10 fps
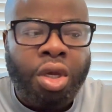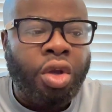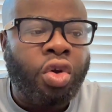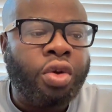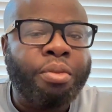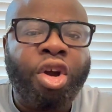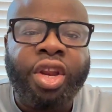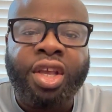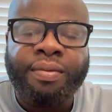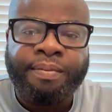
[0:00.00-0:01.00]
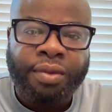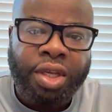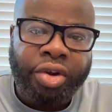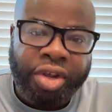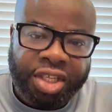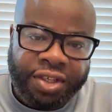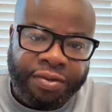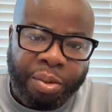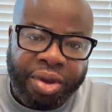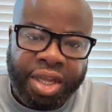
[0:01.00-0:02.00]
Good morning. Greetings
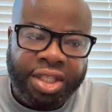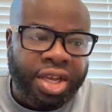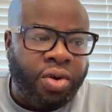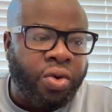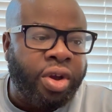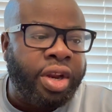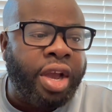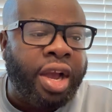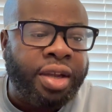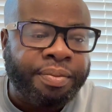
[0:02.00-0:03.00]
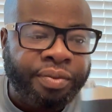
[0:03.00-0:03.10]
from KenteCode AI.